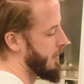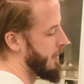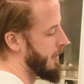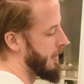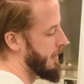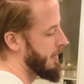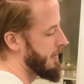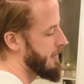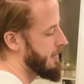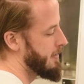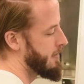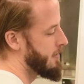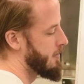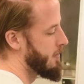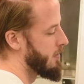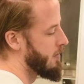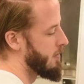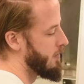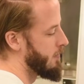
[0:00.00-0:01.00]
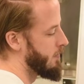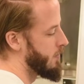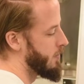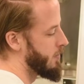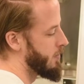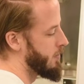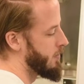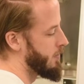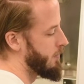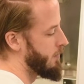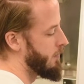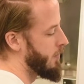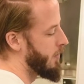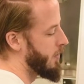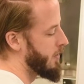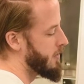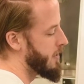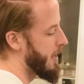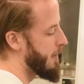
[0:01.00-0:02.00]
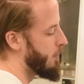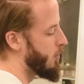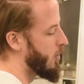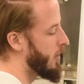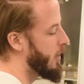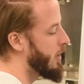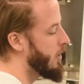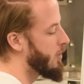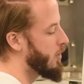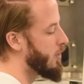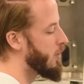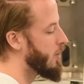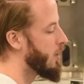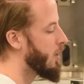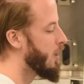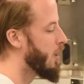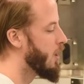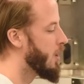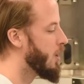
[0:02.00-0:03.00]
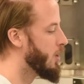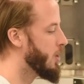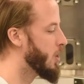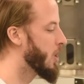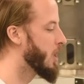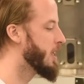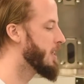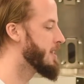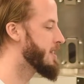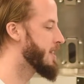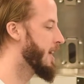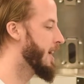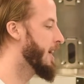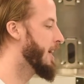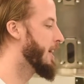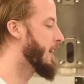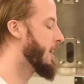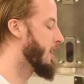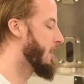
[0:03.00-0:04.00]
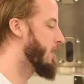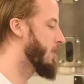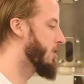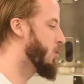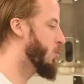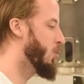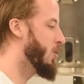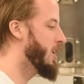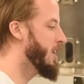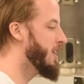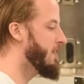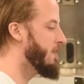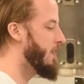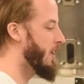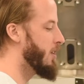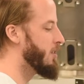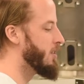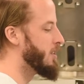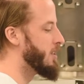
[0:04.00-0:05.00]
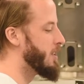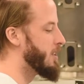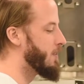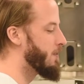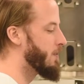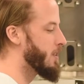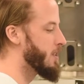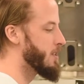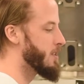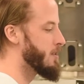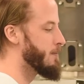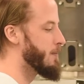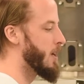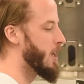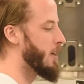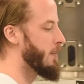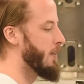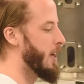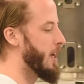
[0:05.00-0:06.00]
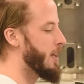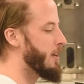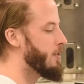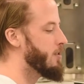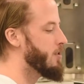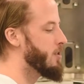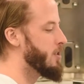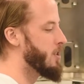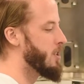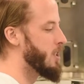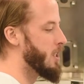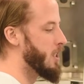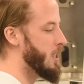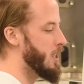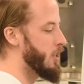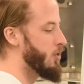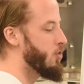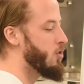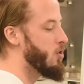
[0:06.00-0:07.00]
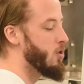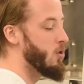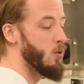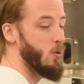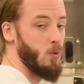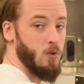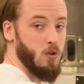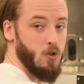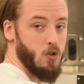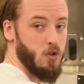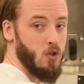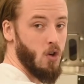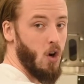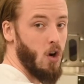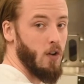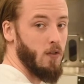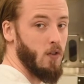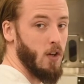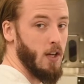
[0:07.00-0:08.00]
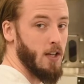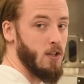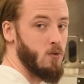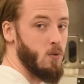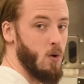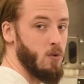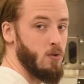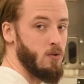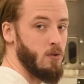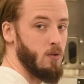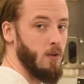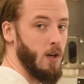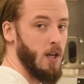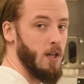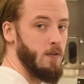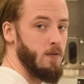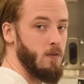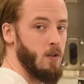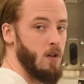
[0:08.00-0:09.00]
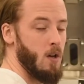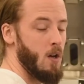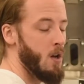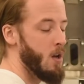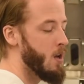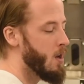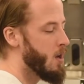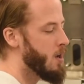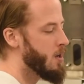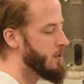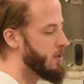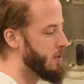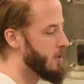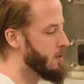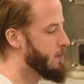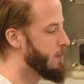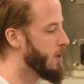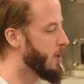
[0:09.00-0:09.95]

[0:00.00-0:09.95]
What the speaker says: like this, versus the third example here, you're gonna take 3 very different amount of energy into the start of your next roast, right? So this